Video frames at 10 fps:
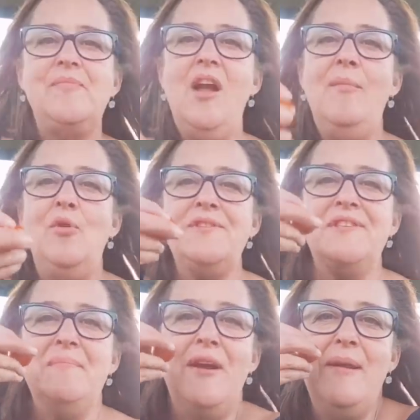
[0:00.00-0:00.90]
I'm
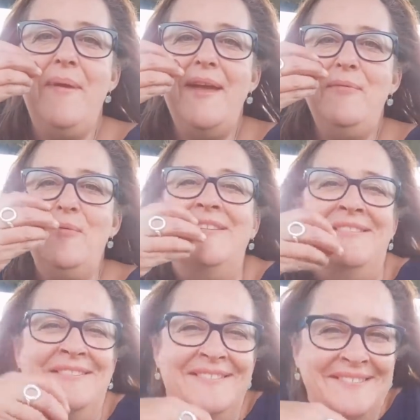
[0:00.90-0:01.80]
also Mary May.
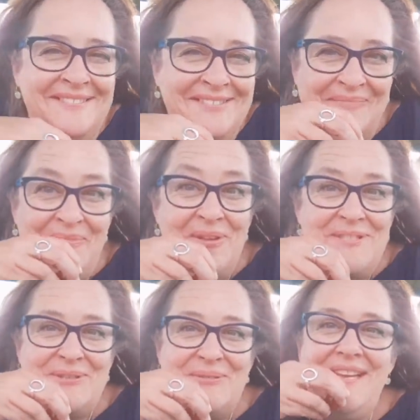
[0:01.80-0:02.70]
I'm
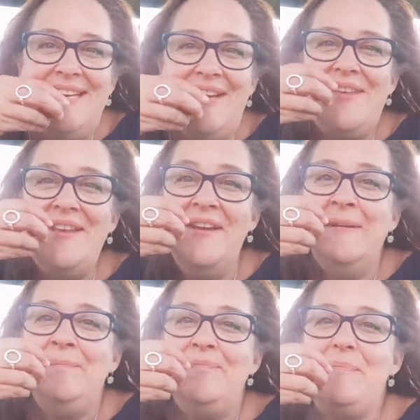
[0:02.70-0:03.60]
not doing anything.
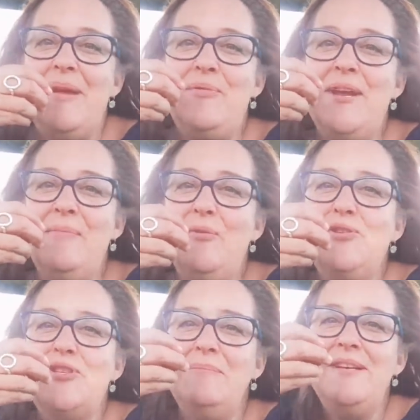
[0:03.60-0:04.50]
People keep
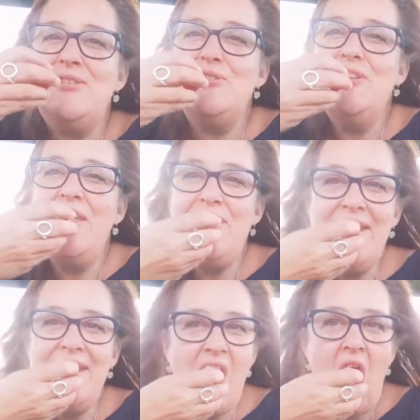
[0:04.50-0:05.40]
watching me do
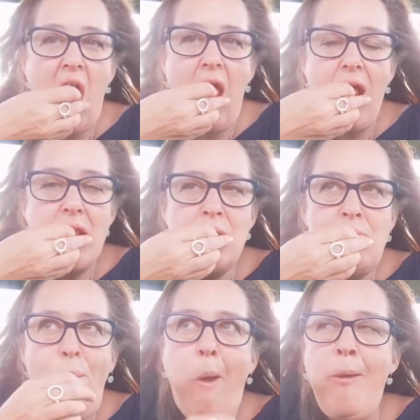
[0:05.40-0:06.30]
nothing.
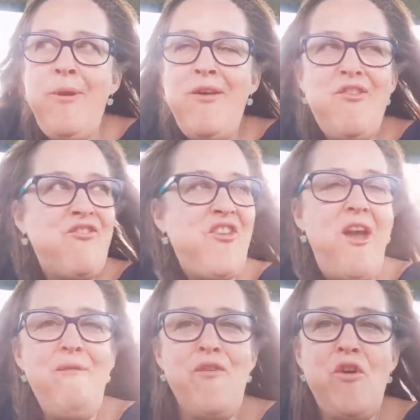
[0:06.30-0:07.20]
I'm like the
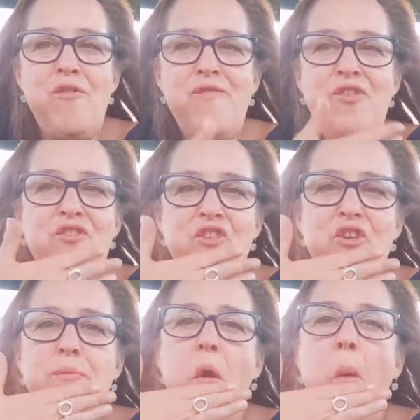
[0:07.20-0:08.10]
Seinfeld of YouTube.